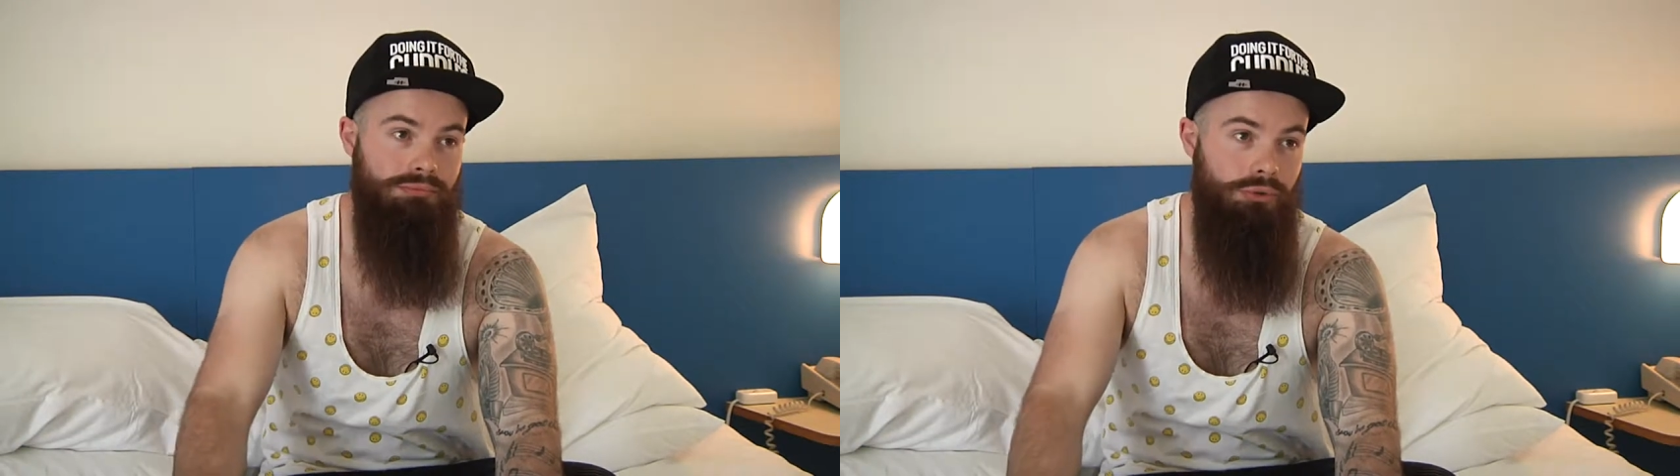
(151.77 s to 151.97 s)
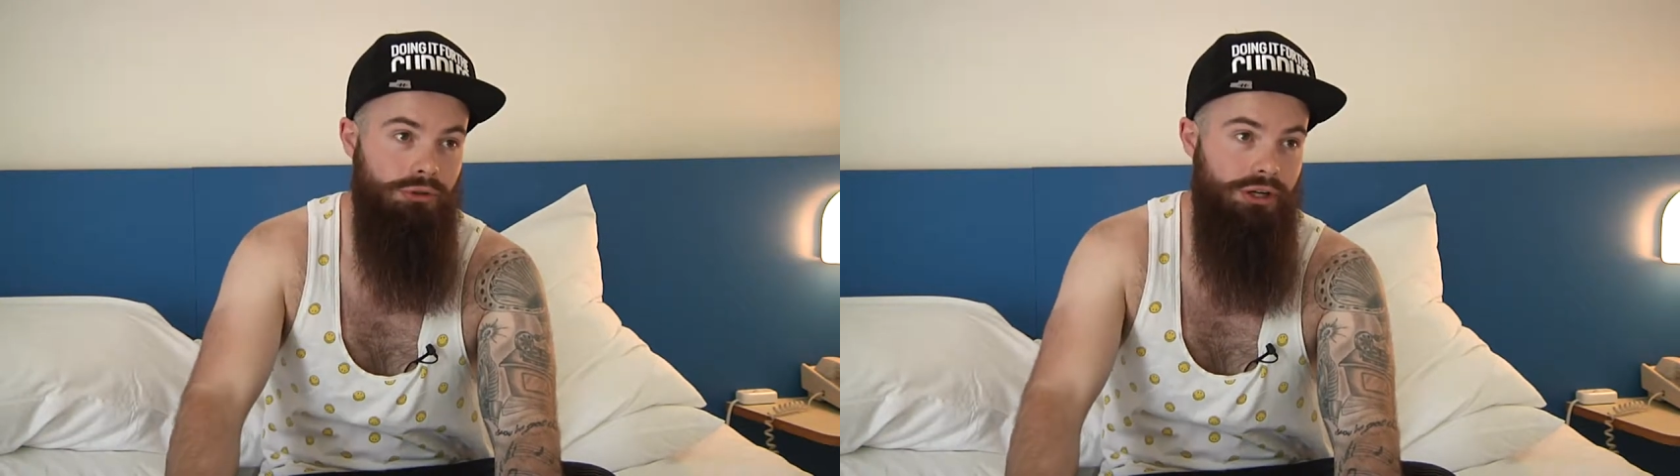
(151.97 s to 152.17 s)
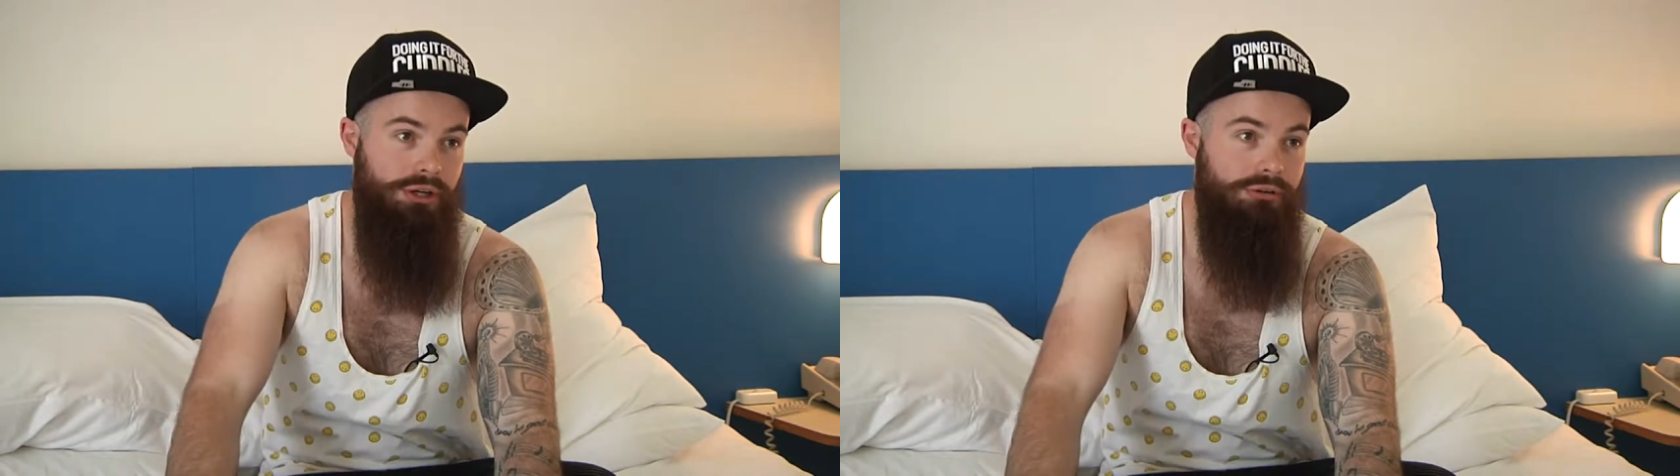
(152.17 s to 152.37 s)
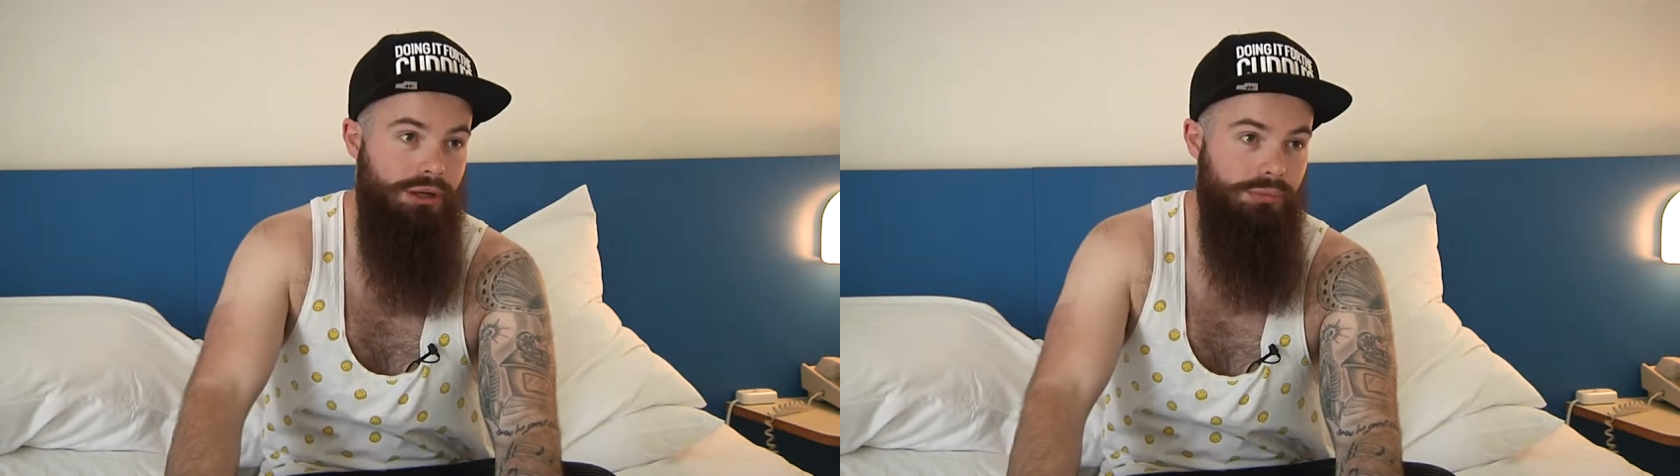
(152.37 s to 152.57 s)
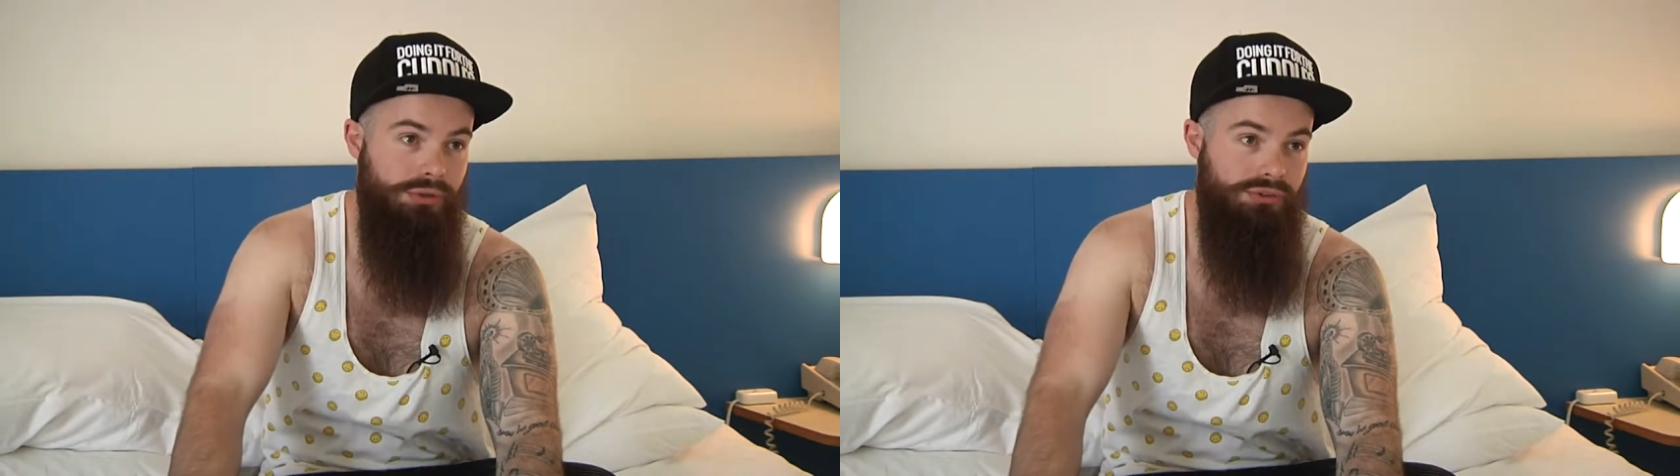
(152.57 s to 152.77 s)
more
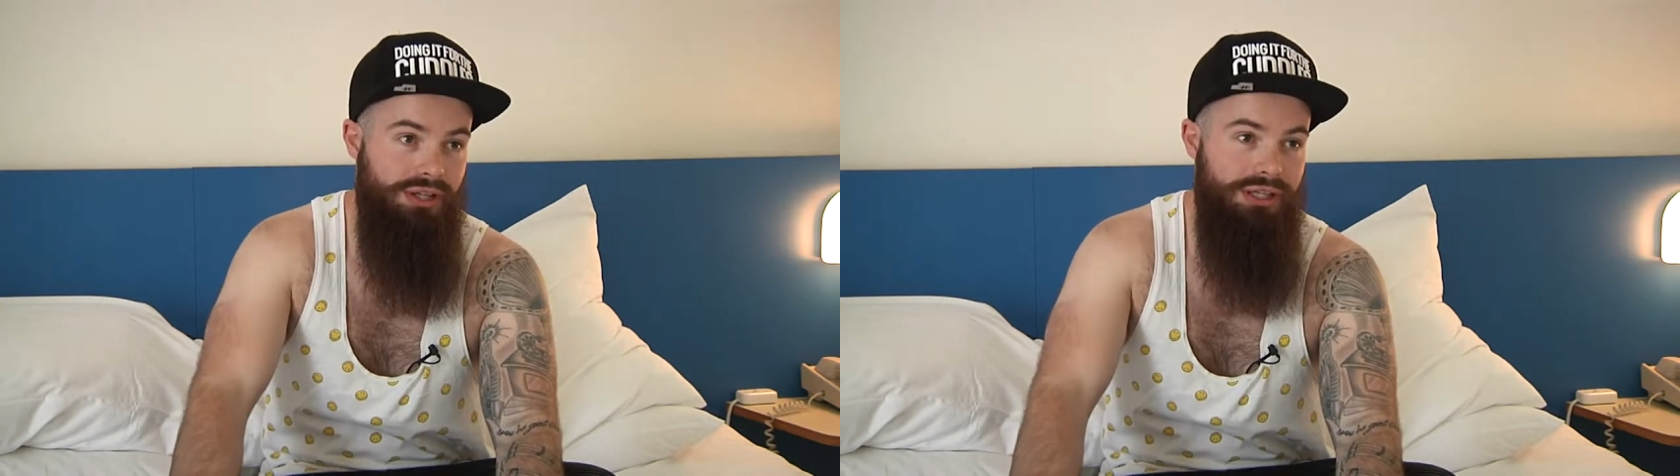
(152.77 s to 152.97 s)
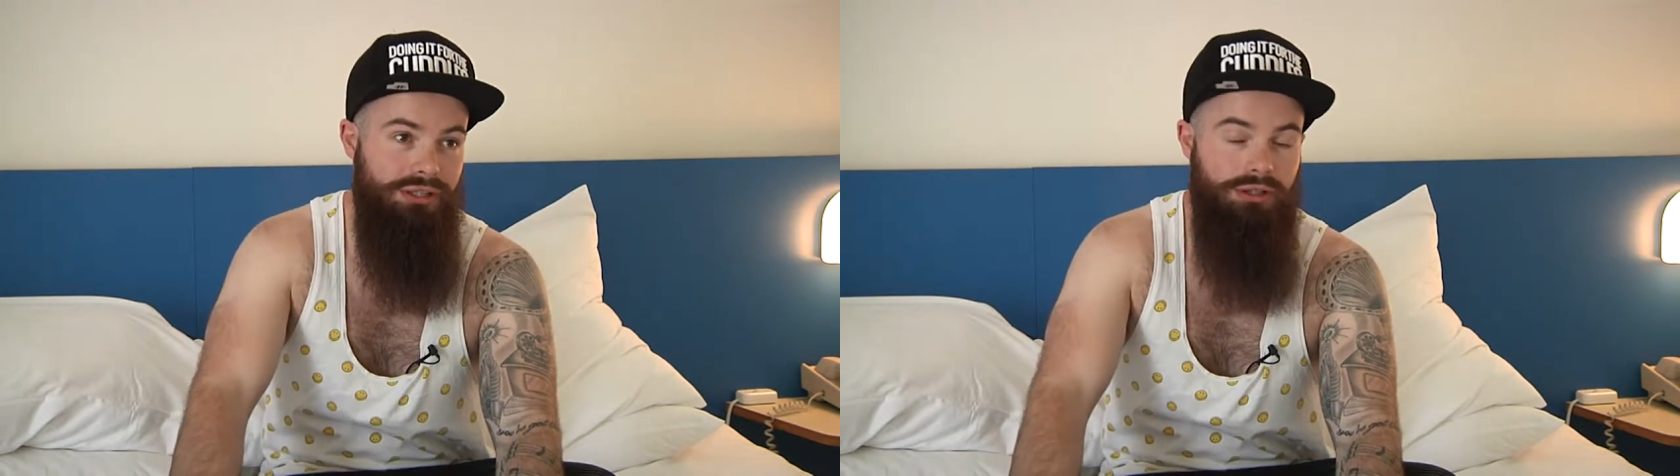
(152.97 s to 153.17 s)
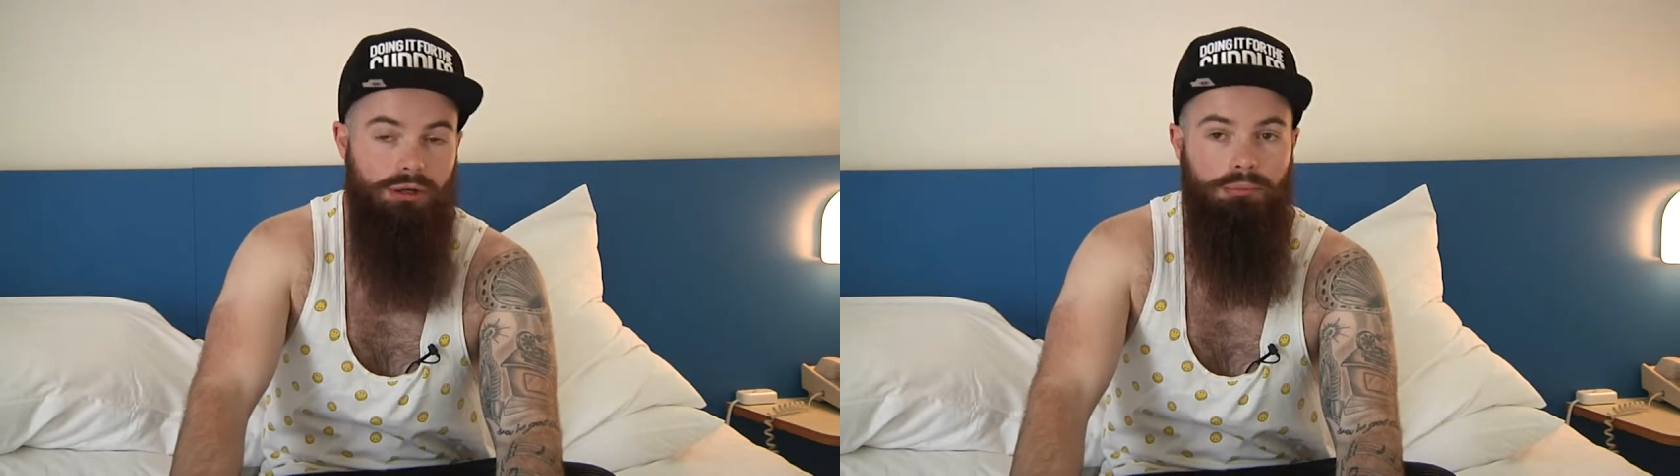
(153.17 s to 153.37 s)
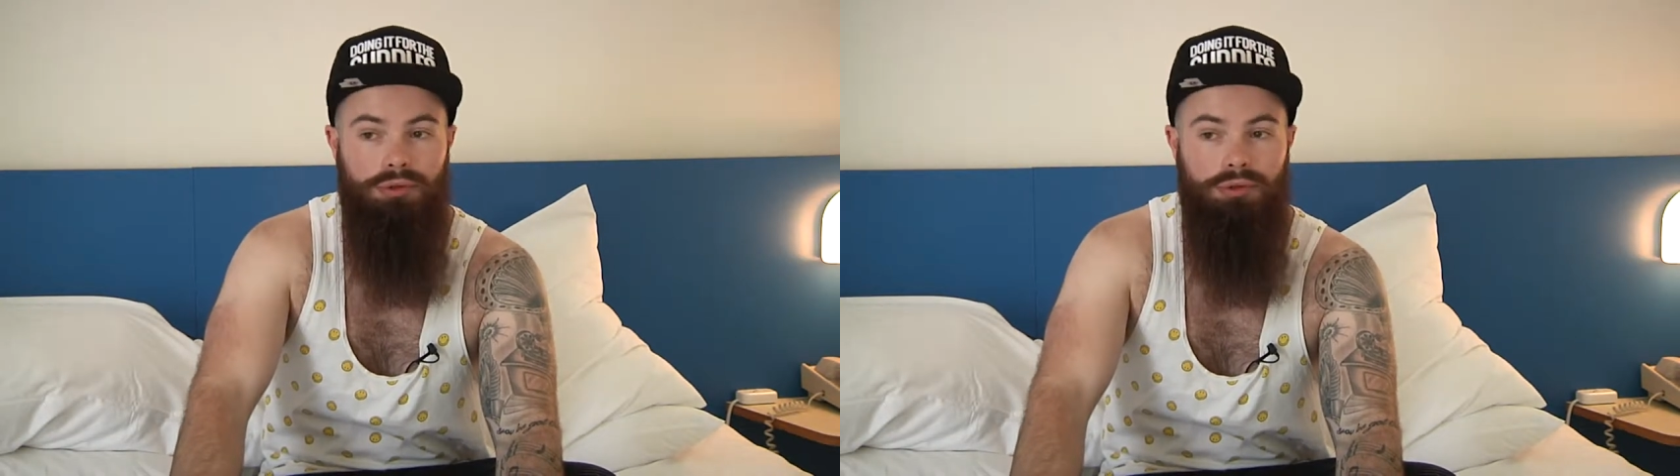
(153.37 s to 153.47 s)
underground music and not